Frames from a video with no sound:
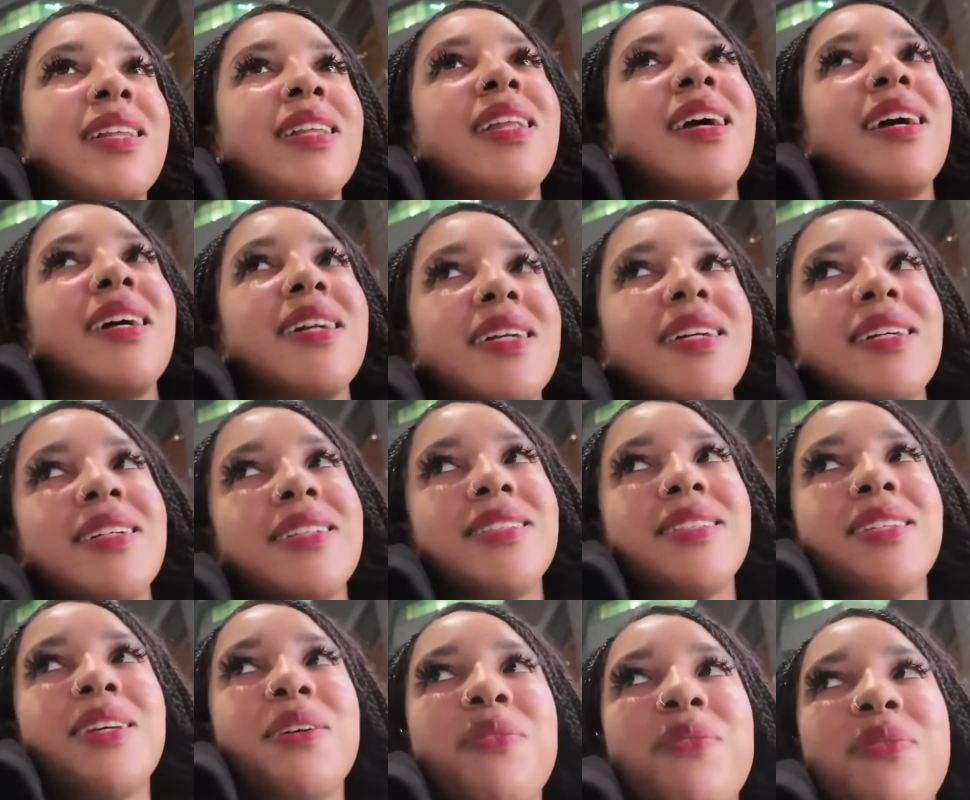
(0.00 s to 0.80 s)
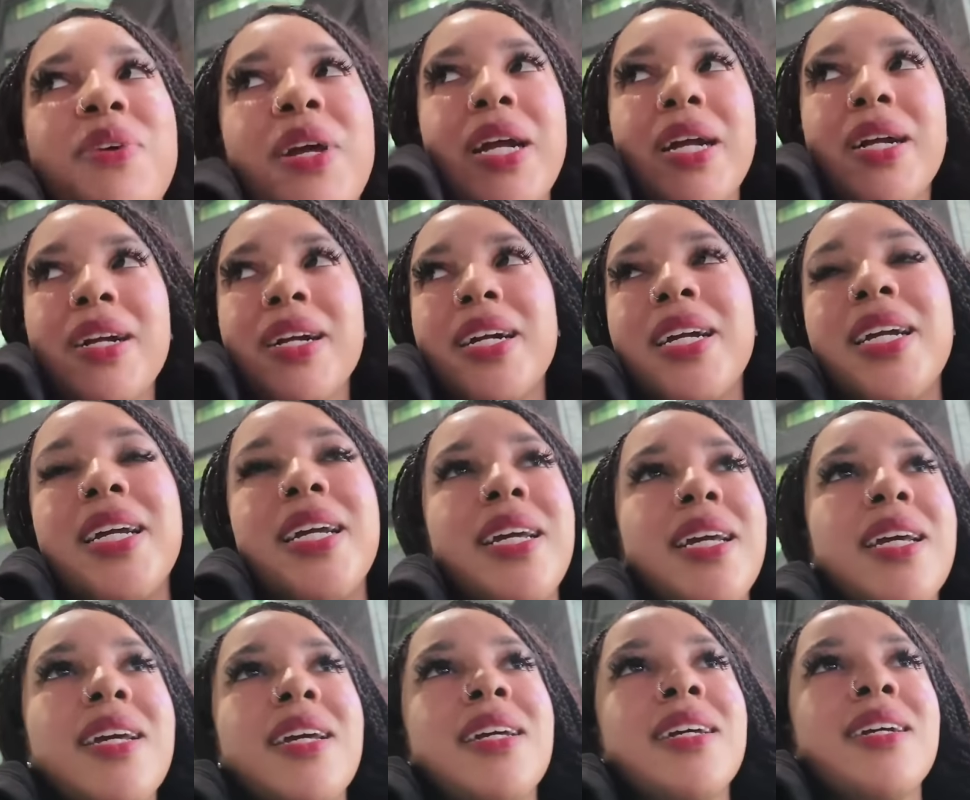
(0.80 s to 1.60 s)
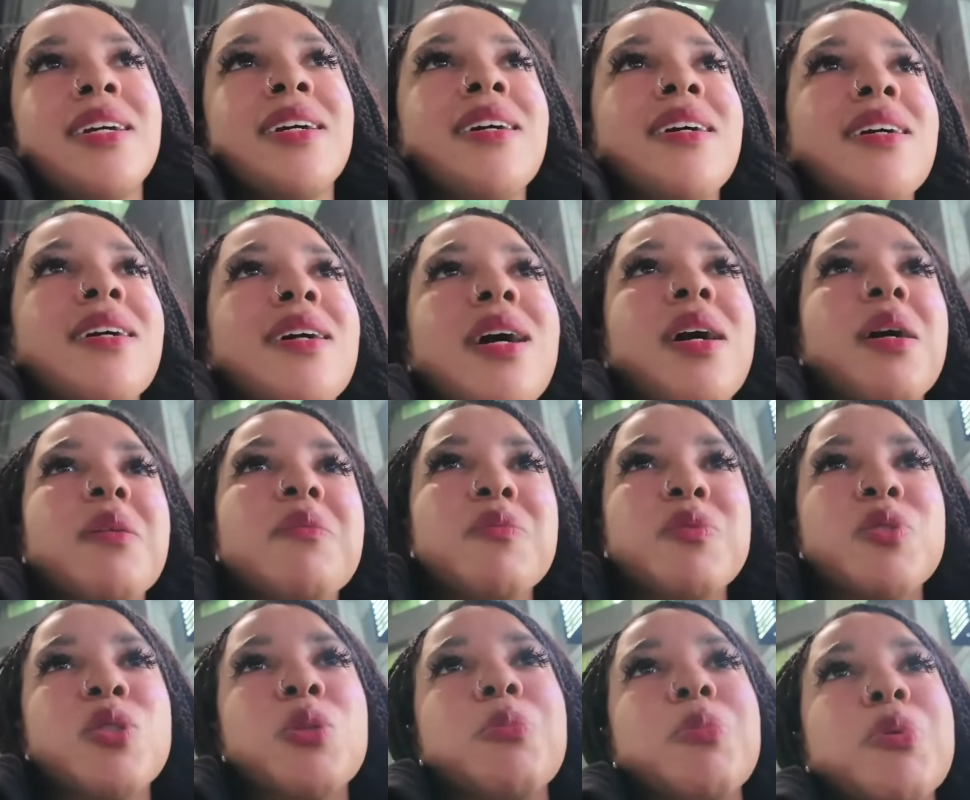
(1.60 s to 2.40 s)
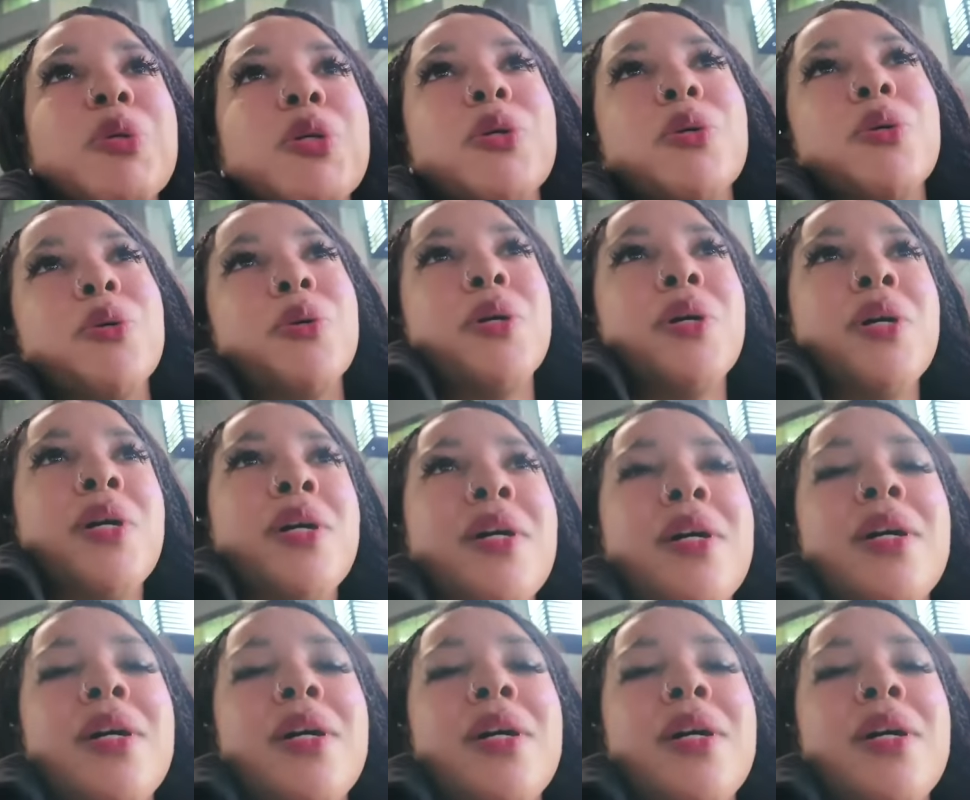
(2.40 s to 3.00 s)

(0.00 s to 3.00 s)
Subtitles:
Like, it's a very comfortable